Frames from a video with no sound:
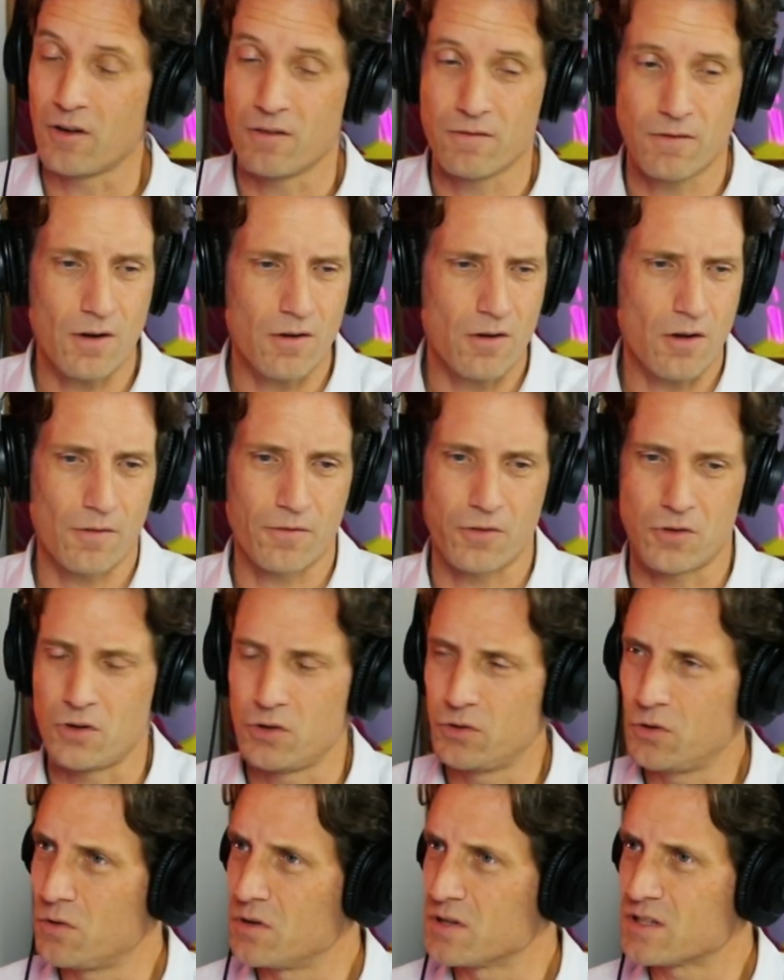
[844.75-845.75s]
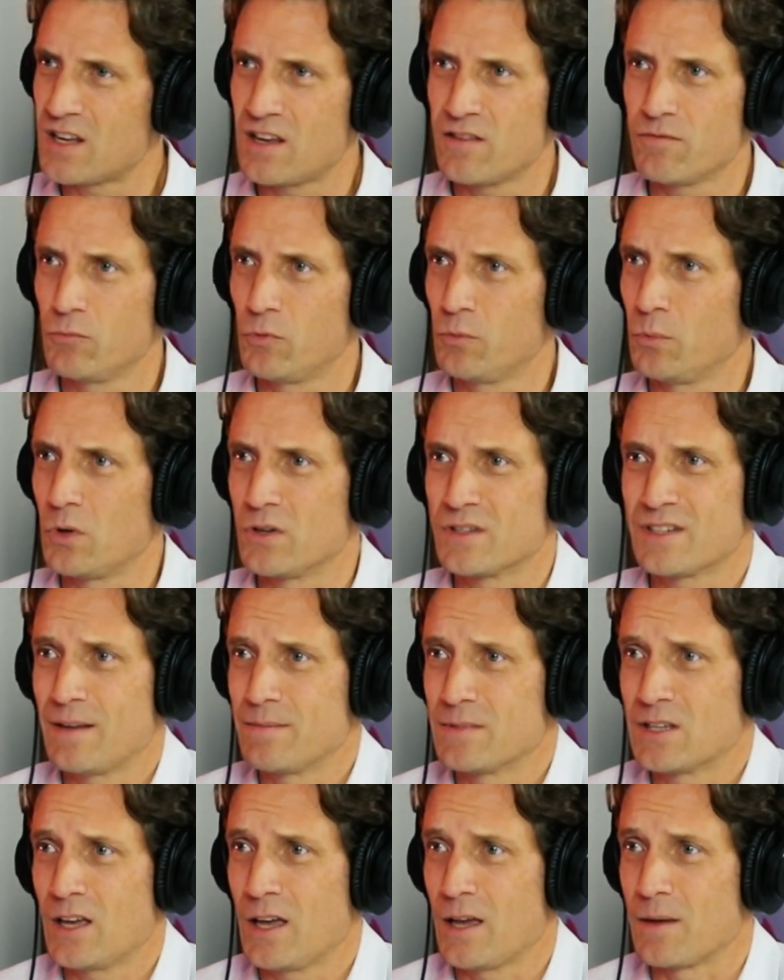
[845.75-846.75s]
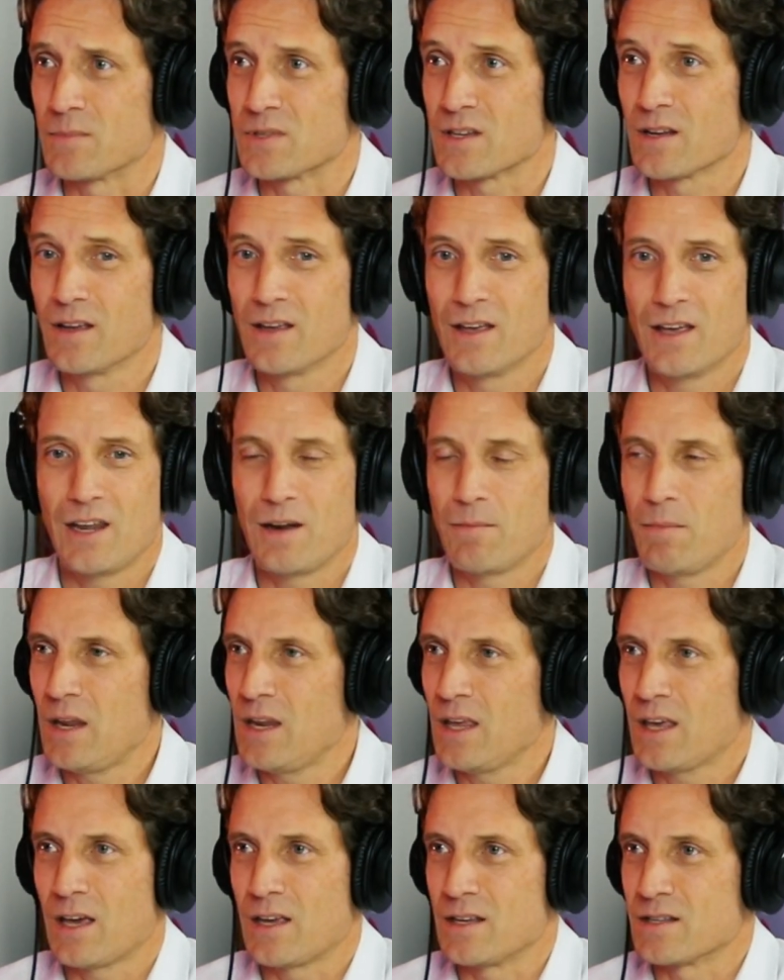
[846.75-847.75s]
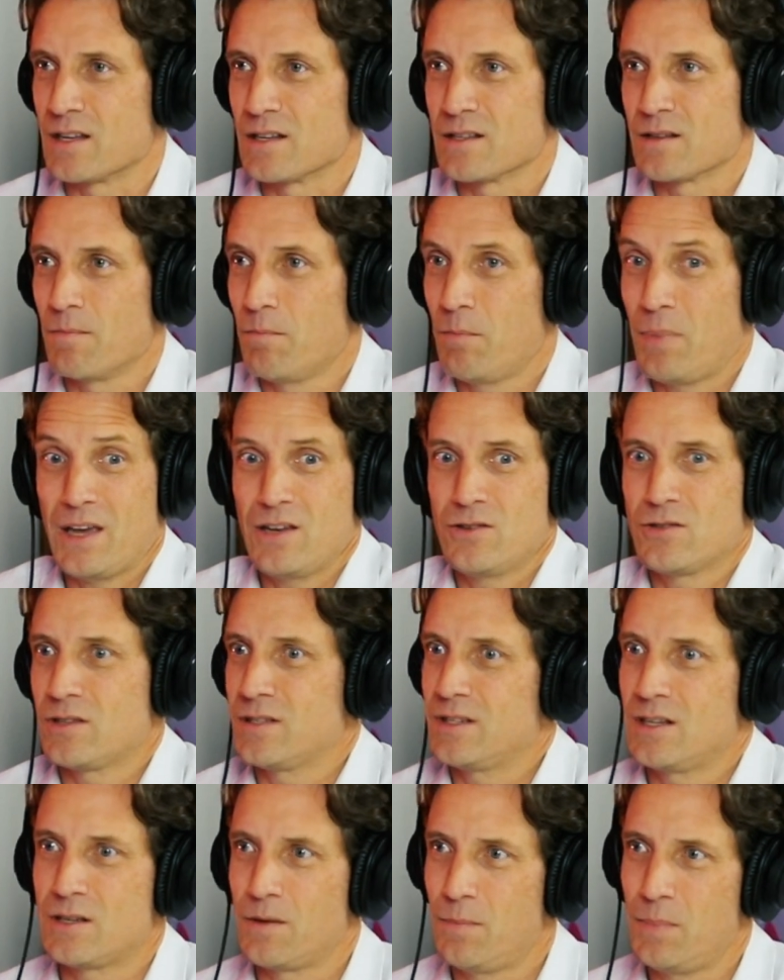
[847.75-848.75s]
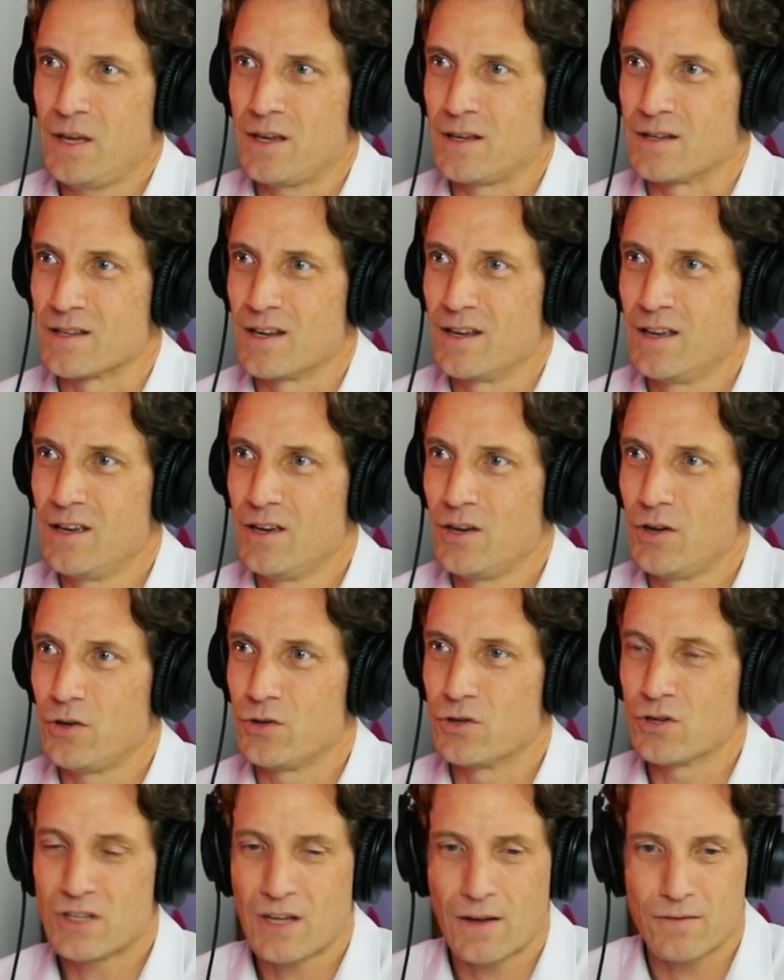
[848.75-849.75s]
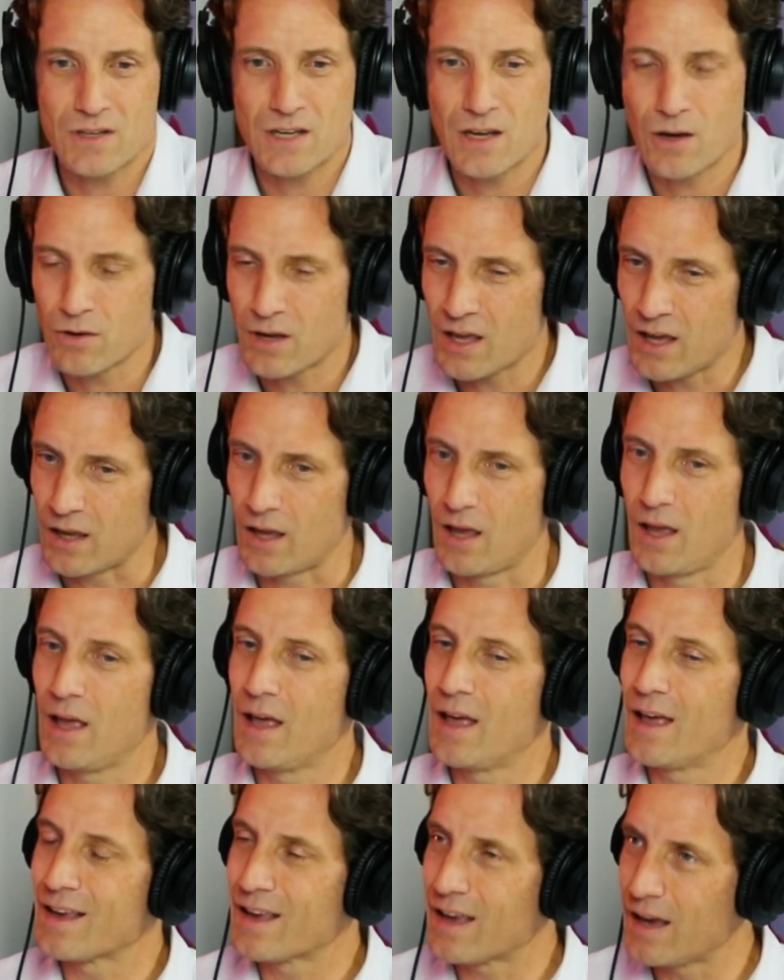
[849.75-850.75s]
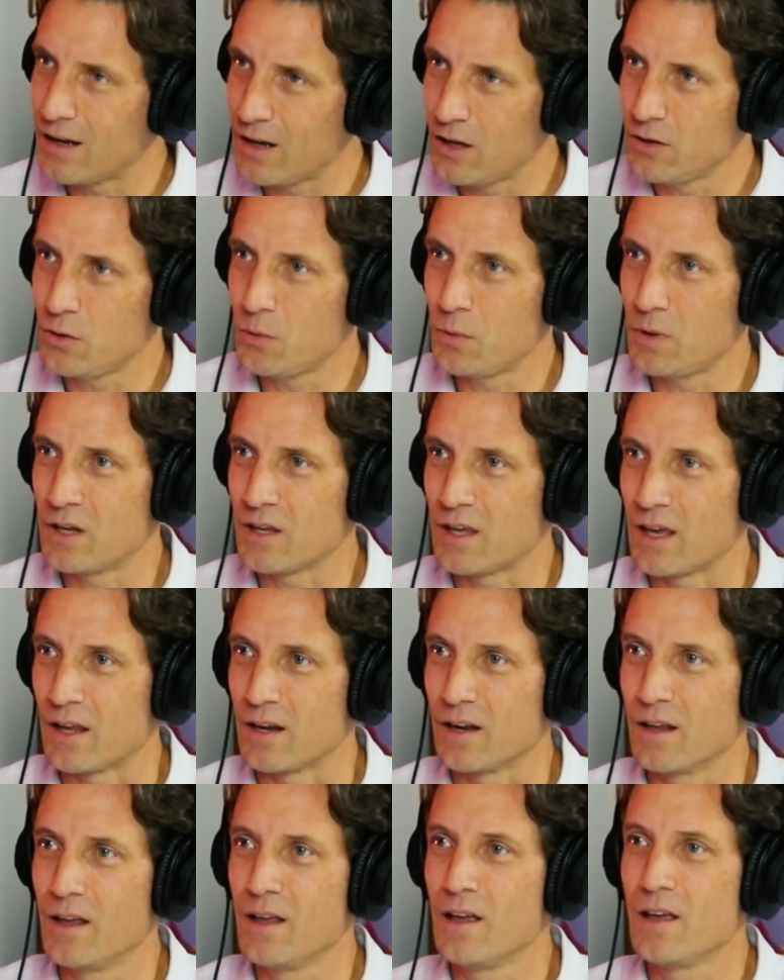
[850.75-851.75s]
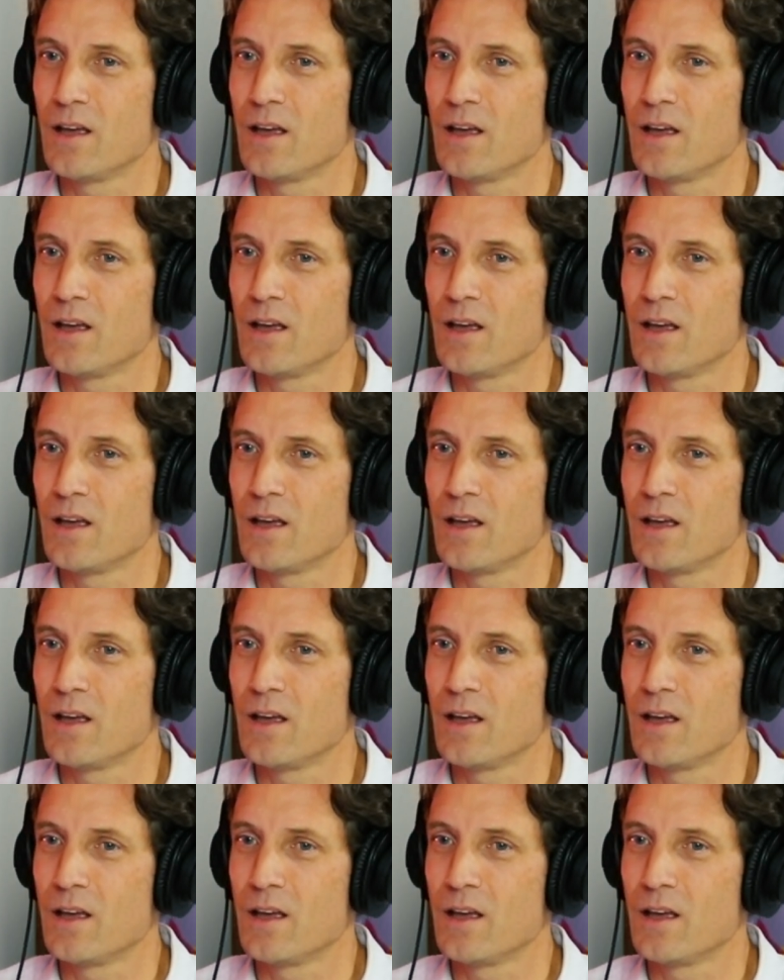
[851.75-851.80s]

And very often you do the same movement 10 times. And in many cases, pain just disappears. You just have to say, okay, can I do it again?